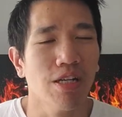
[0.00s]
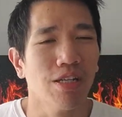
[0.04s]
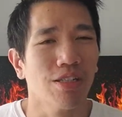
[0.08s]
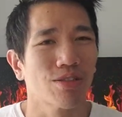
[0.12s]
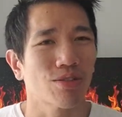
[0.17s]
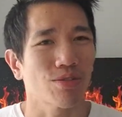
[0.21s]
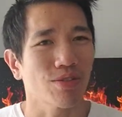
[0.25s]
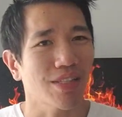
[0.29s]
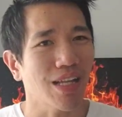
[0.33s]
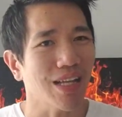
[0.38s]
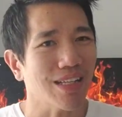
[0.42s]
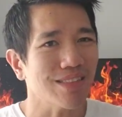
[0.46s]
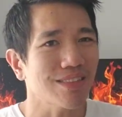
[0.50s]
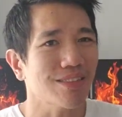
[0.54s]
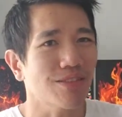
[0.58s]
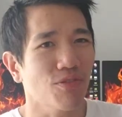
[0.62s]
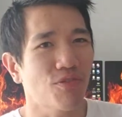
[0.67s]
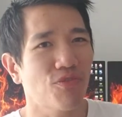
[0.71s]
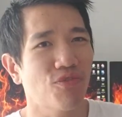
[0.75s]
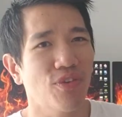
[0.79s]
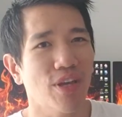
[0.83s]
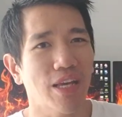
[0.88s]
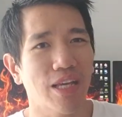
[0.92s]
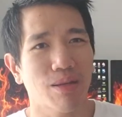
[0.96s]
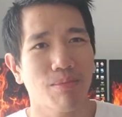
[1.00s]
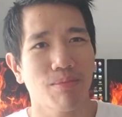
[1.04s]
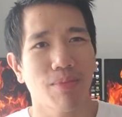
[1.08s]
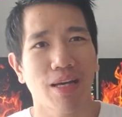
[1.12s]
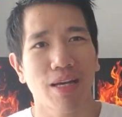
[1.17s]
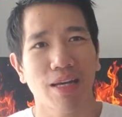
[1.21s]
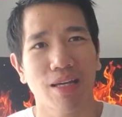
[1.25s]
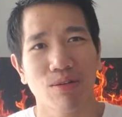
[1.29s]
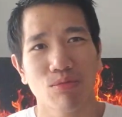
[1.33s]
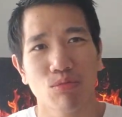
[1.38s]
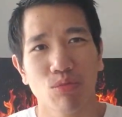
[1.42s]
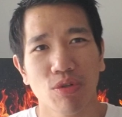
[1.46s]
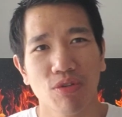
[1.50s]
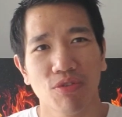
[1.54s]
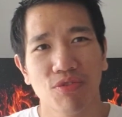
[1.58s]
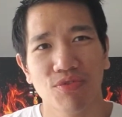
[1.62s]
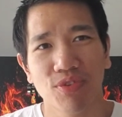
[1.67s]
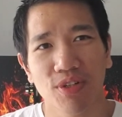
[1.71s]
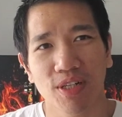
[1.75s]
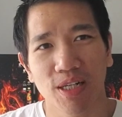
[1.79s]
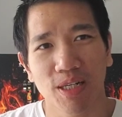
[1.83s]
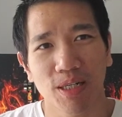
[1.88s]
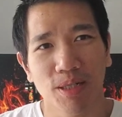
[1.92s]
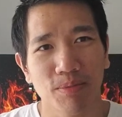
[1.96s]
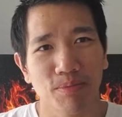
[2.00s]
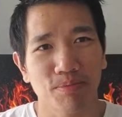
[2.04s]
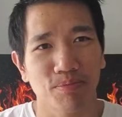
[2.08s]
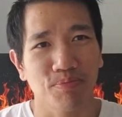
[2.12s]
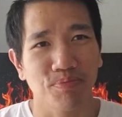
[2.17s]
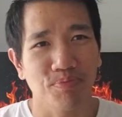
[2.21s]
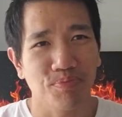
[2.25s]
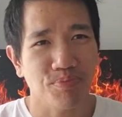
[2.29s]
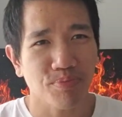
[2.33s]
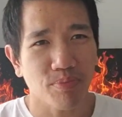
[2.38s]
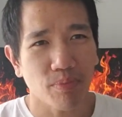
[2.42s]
So that's the thing, man, with, um,